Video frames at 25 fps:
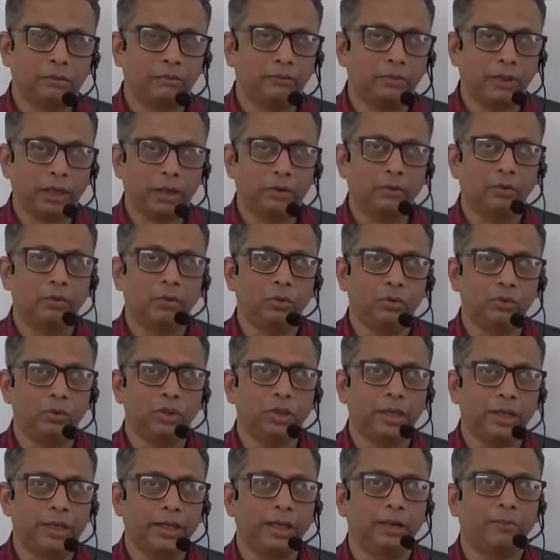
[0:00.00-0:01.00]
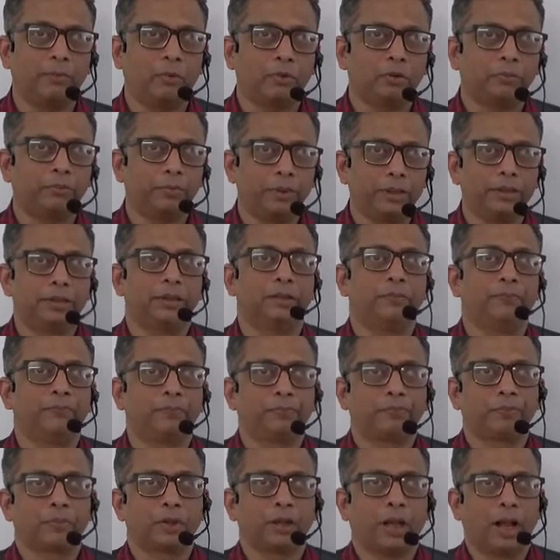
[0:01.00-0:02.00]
are going to study about prism